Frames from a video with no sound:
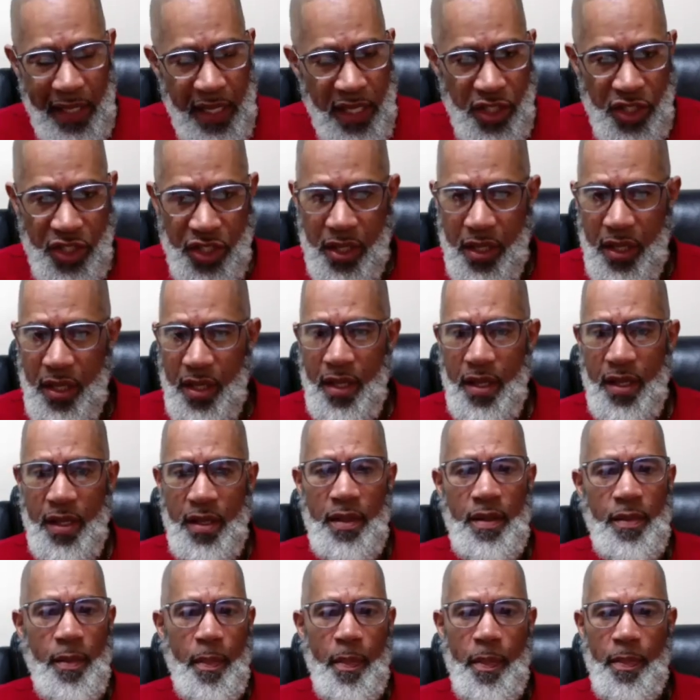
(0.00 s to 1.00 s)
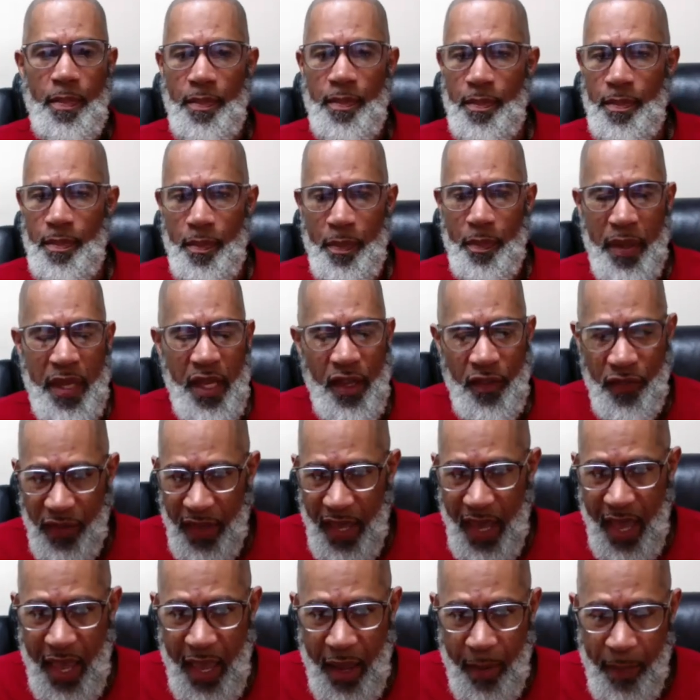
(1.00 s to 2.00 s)
Legion,
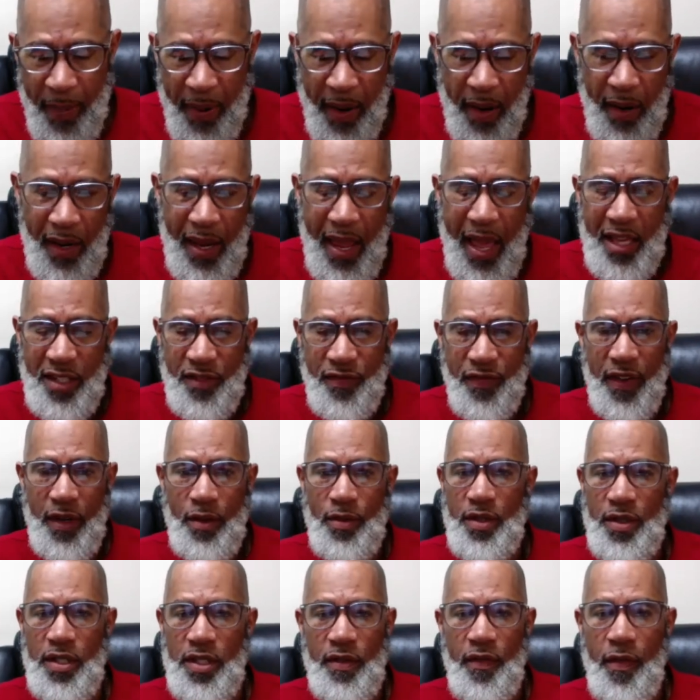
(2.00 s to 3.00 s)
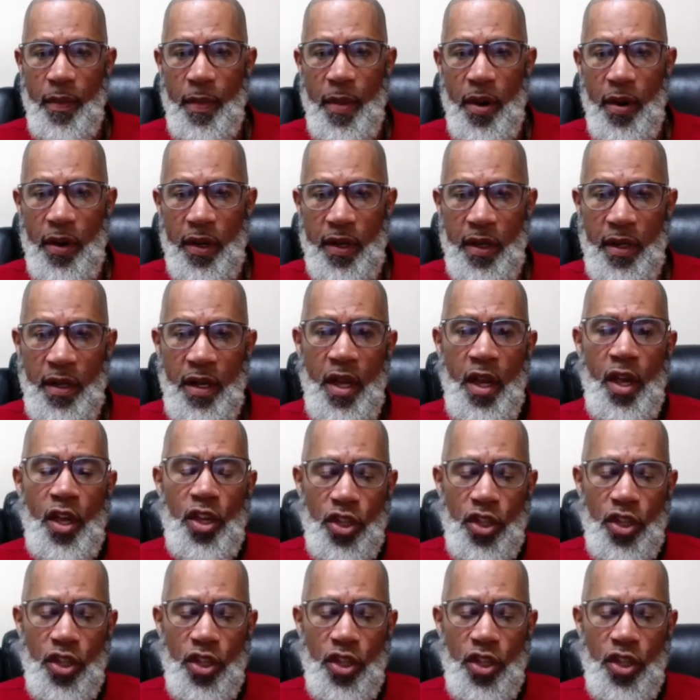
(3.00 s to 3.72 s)
PVA, Paralyzed Veterans of America.